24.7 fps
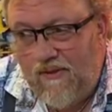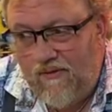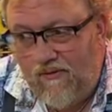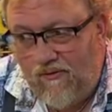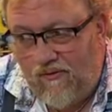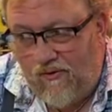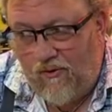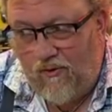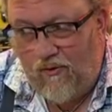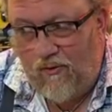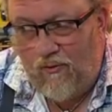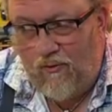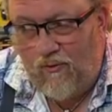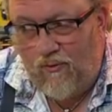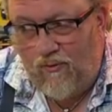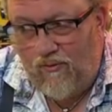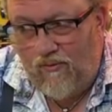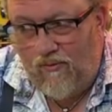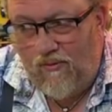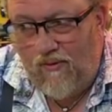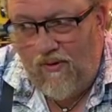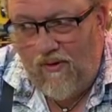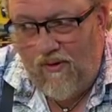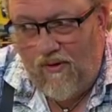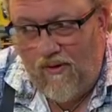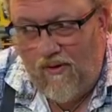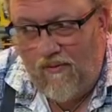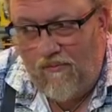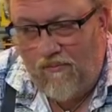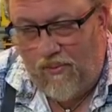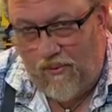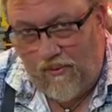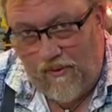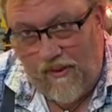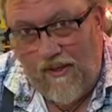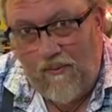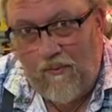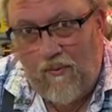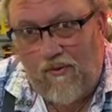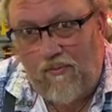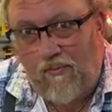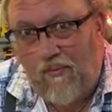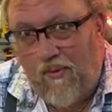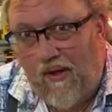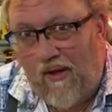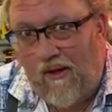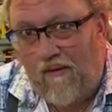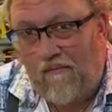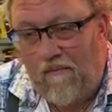to play with
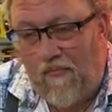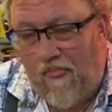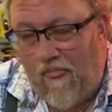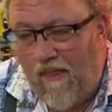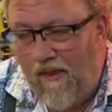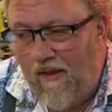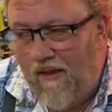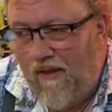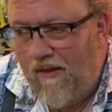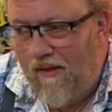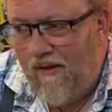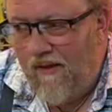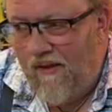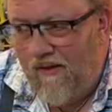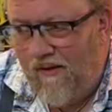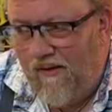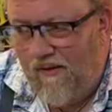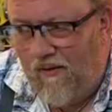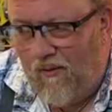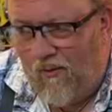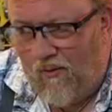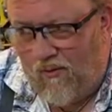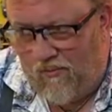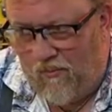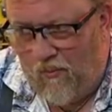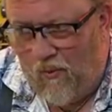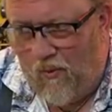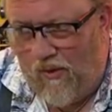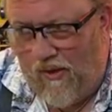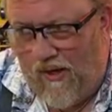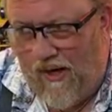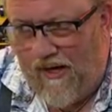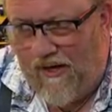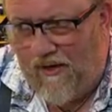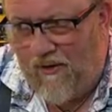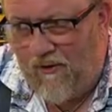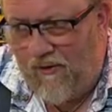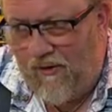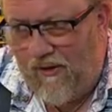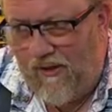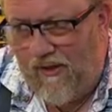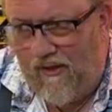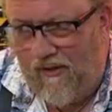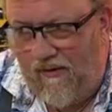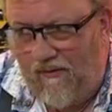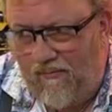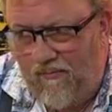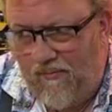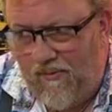me, or more
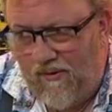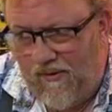accurately,